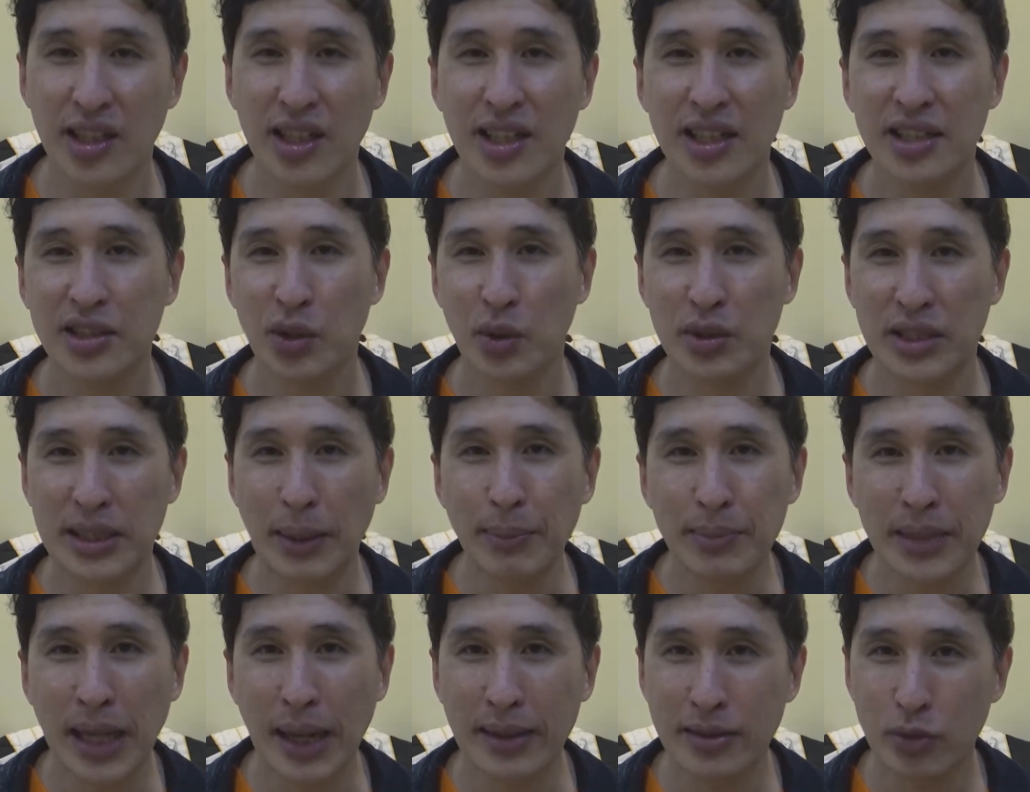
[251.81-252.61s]
So
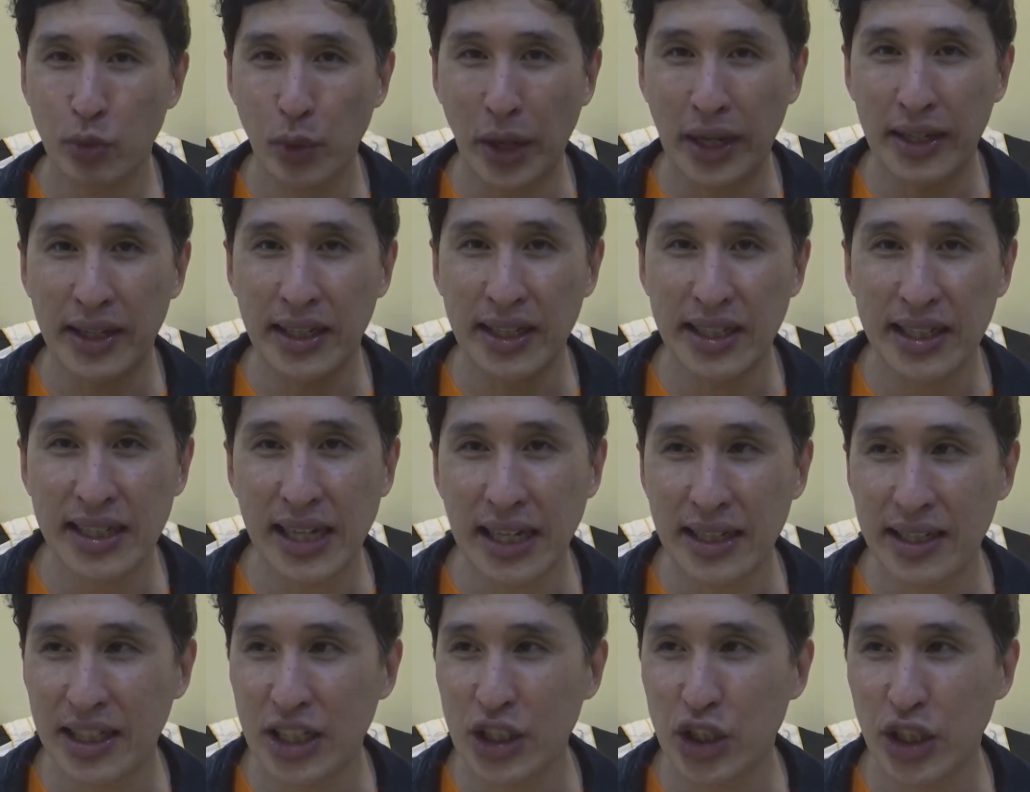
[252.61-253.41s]
sometimes when the
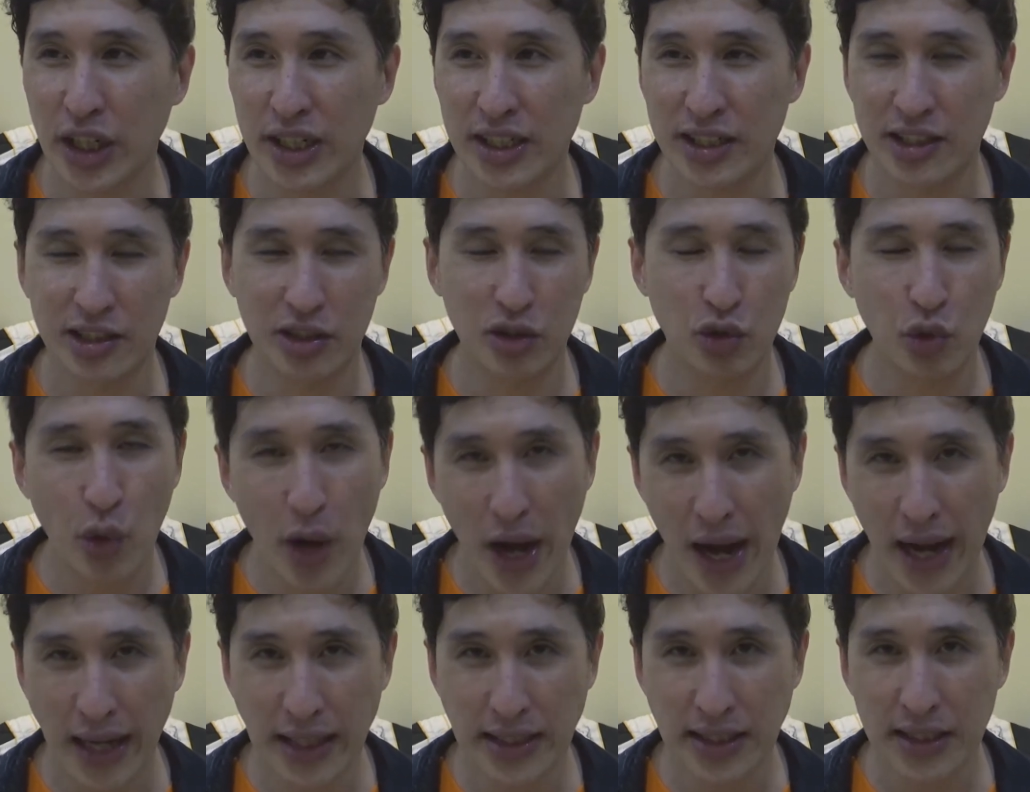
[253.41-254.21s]
ENTJ is
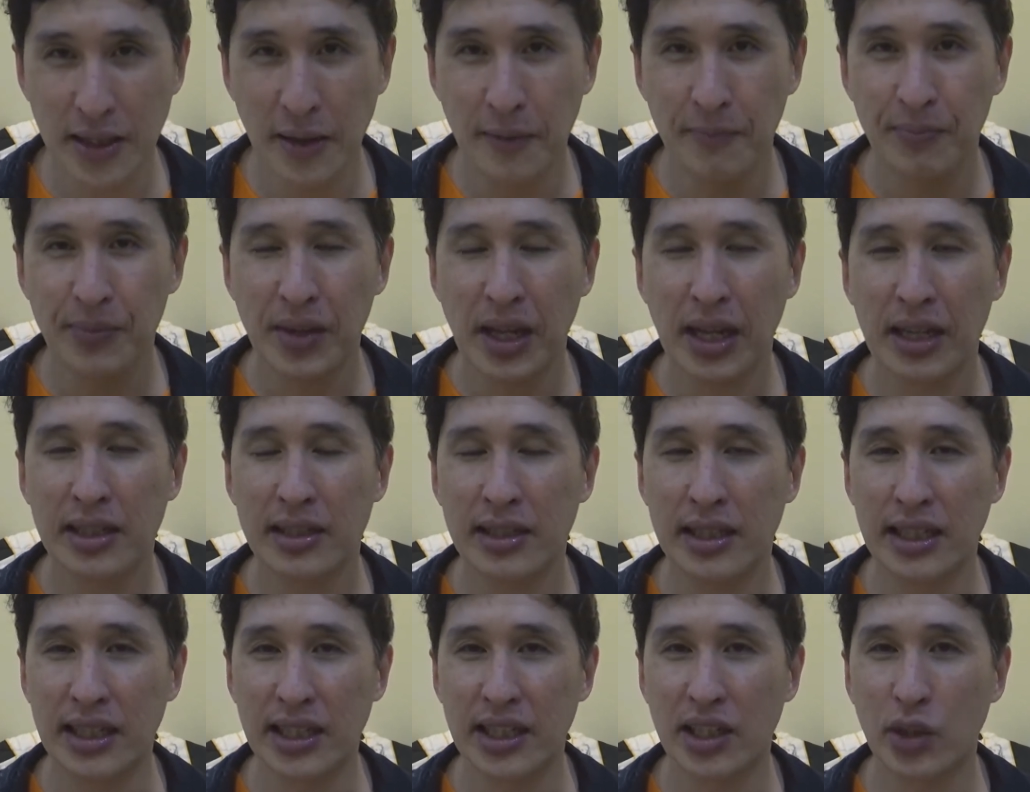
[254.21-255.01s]
stressed,
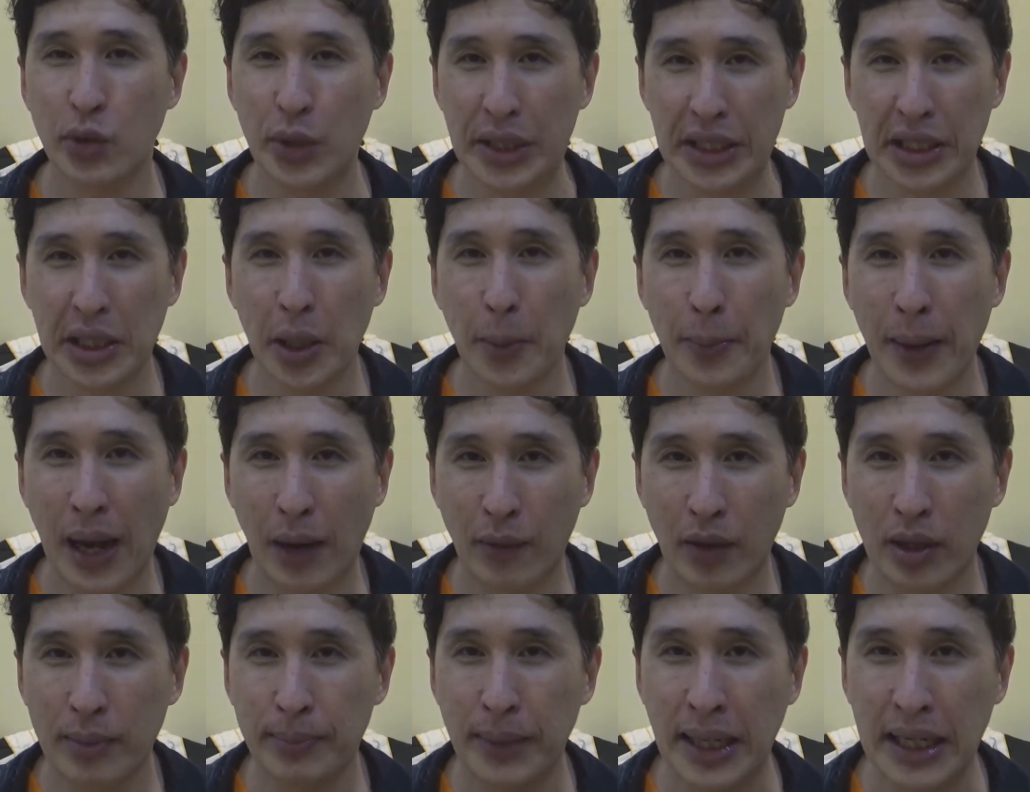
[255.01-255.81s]
the critical
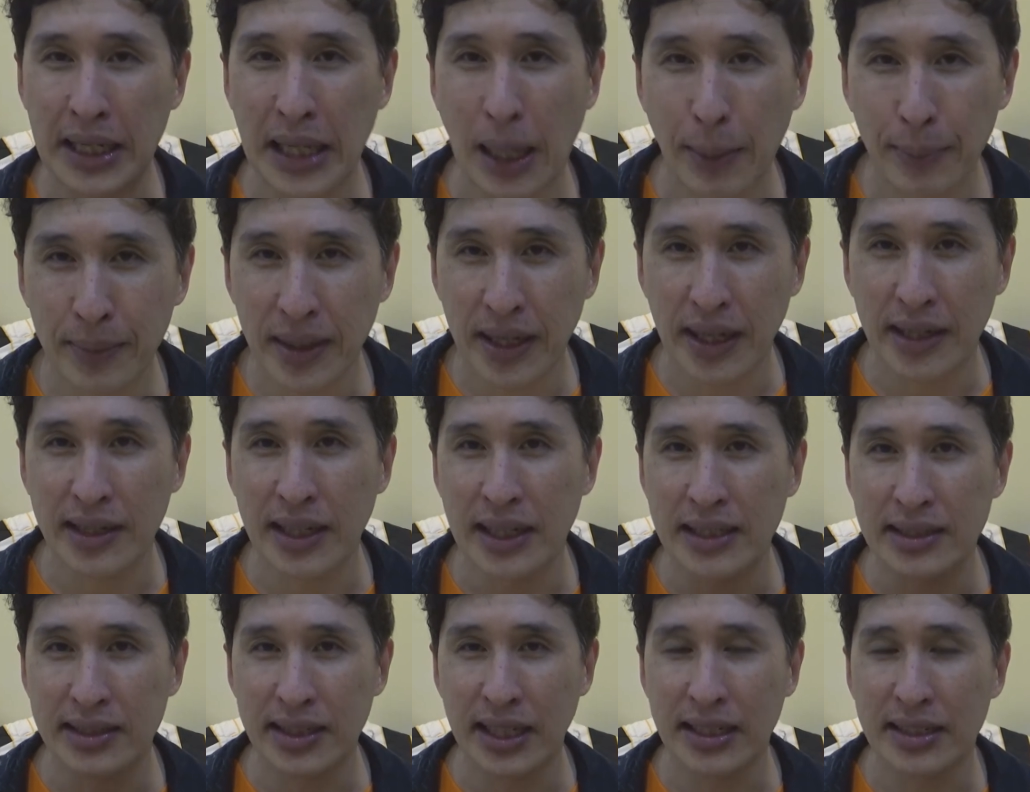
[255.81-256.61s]
parent may come in
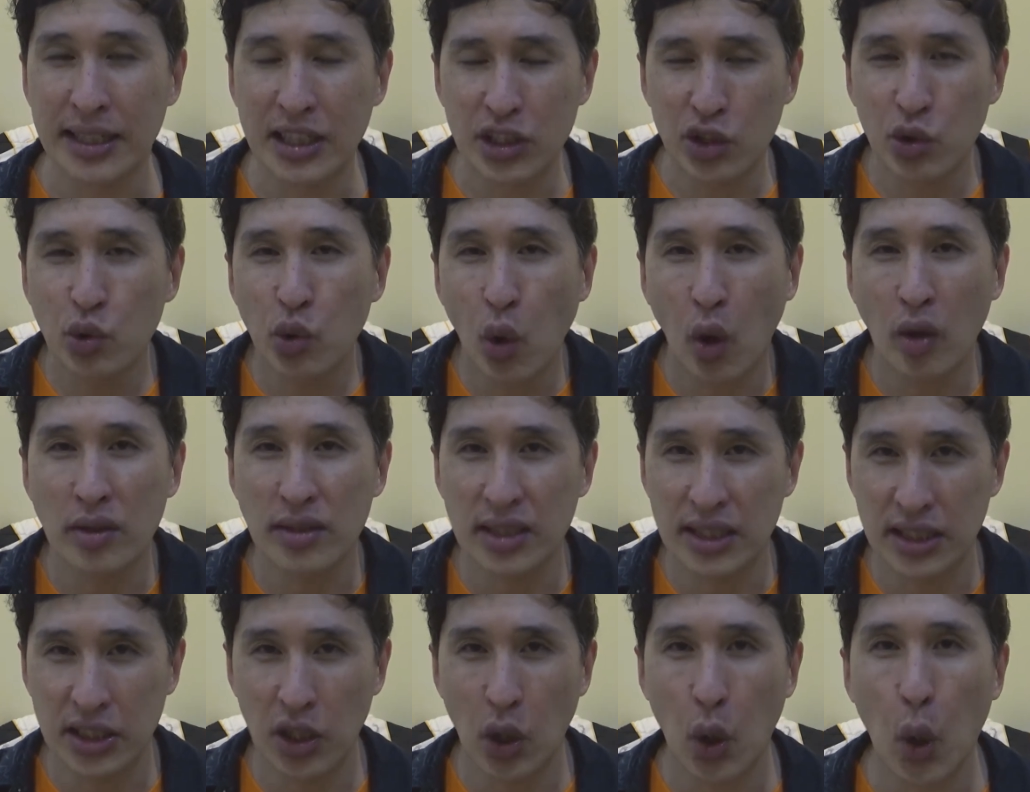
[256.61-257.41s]
and say, did you
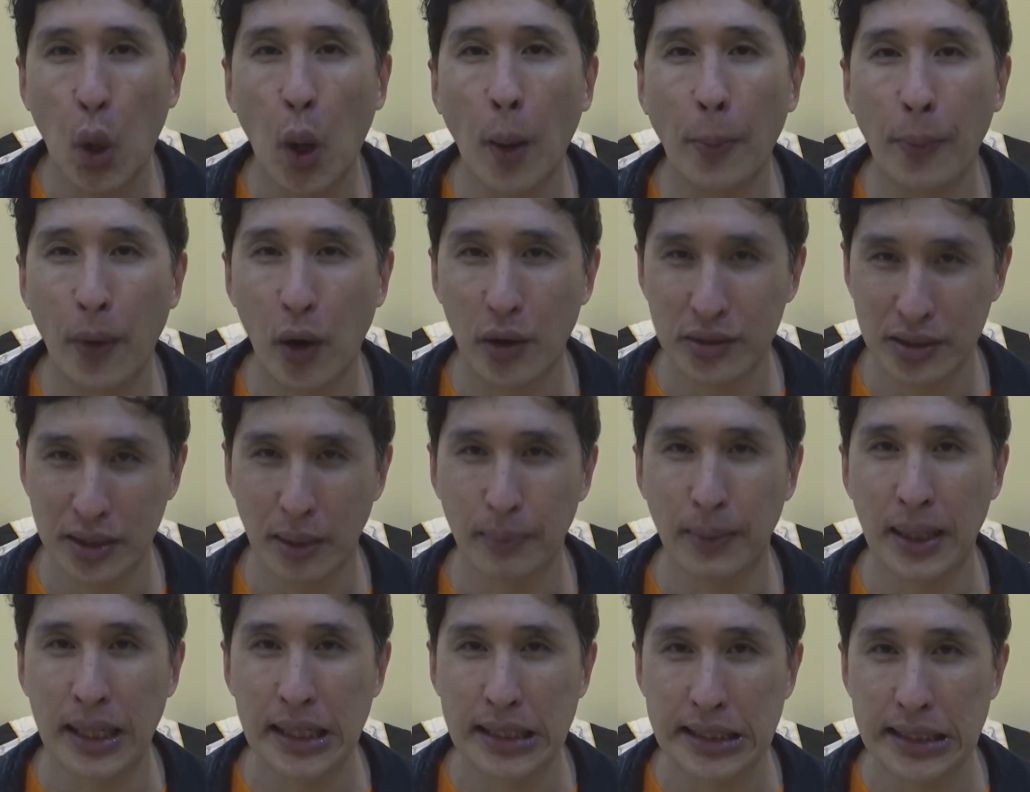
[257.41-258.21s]
consider all
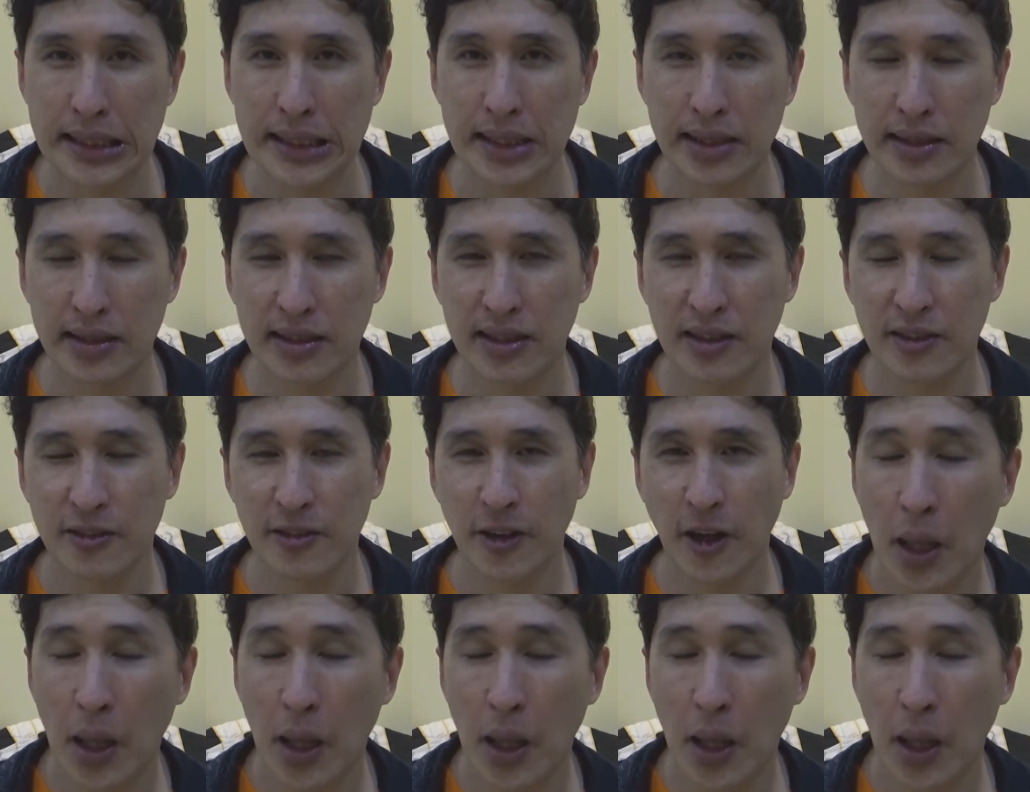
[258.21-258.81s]
possibilities?